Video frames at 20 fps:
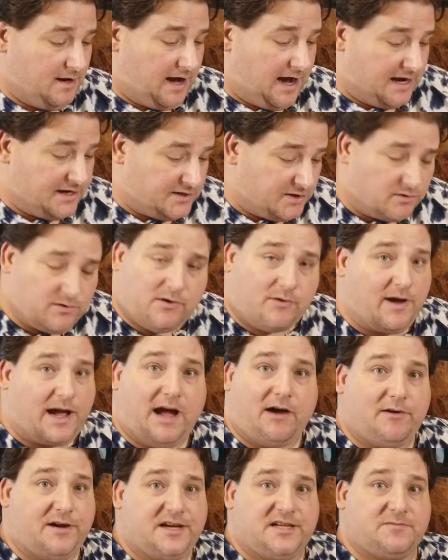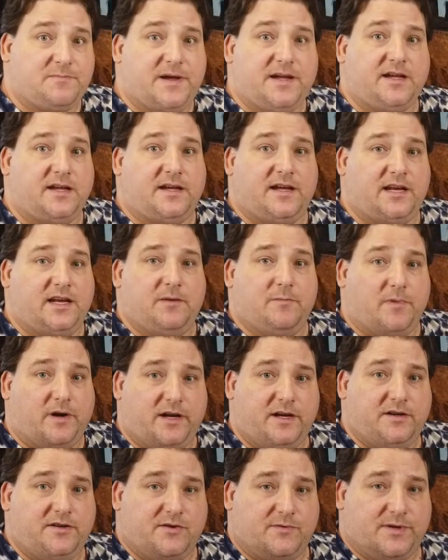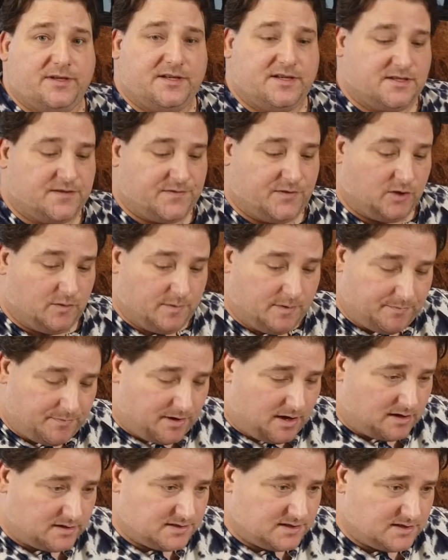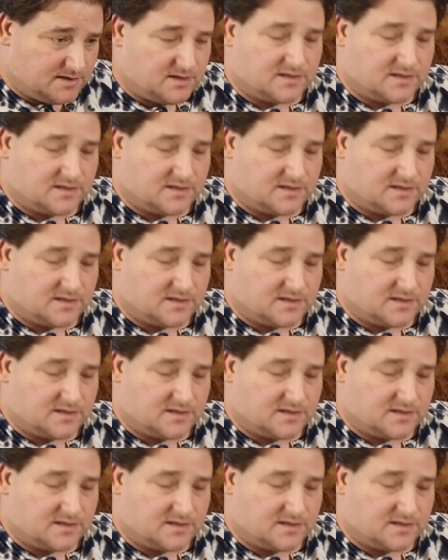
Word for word: I don't know how he's making any money doing these filament boxes,